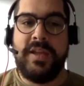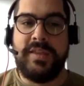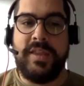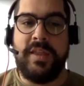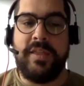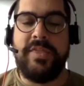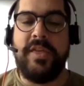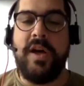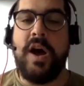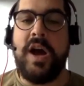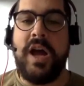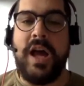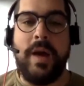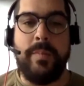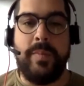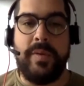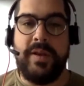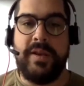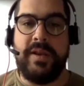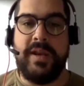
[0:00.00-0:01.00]
the thaw
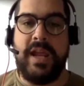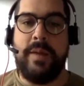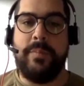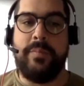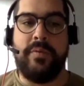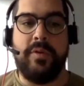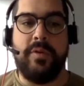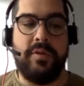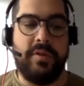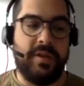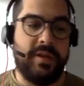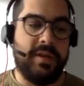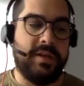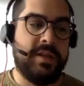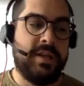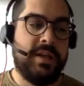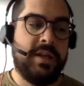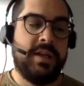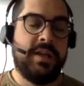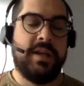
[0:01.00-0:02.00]
happened in April, and
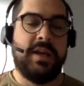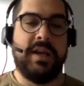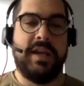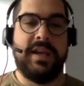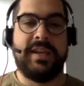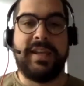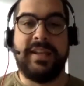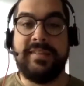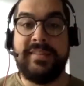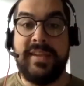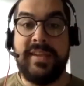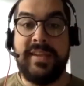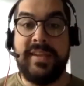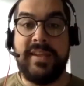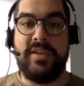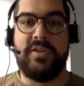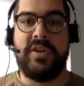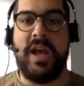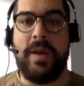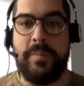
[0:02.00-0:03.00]

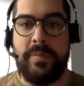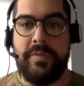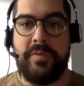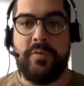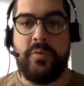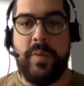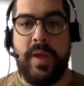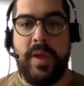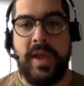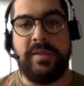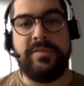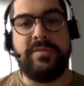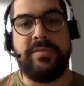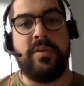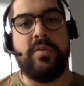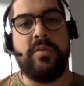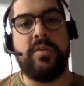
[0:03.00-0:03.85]
continued to happen through May. So,